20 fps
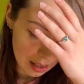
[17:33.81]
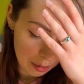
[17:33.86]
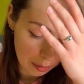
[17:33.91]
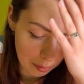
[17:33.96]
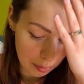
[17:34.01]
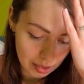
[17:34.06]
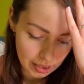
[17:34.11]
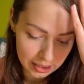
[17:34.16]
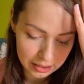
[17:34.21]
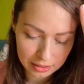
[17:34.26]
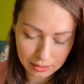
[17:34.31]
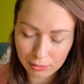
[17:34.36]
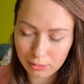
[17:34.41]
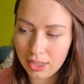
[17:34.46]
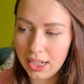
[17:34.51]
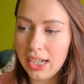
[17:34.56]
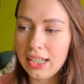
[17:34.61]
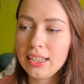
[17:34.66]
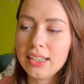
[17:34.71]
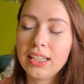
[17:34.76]
But
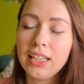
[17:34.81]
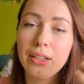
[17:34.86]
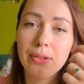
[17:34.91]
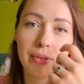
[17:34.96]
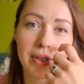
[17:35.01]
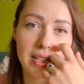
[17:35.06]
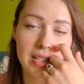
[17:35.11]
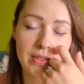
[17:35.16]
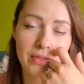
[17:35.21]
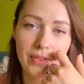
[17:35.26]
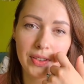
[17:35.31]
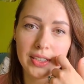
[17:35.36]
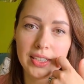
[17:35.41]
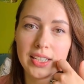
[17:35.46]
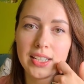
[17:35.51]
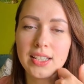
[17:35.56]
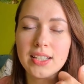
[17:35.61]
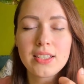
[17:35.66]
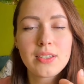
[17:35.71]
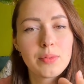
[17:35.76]
while he was with
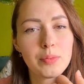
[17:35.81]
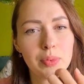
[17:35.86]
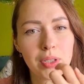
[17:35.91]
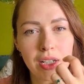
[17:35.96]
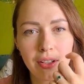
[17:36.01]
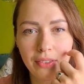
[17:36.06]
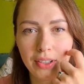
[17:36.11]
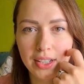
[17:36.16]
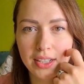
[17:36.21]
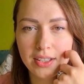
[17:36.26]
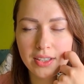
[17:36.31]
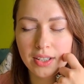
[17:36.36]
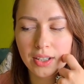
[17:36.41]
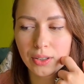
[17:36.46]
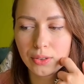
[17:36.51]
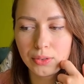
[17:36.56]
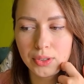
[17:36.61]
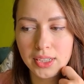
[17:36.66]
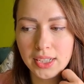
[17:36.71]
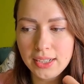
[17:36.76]
this previous
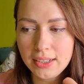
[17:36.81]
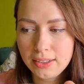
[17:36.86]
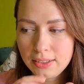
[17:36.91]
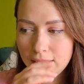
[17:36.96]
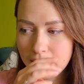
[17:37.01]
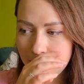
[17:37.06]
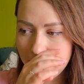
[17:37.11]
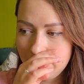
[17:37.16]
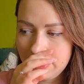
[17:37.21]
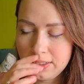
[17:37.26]
owner,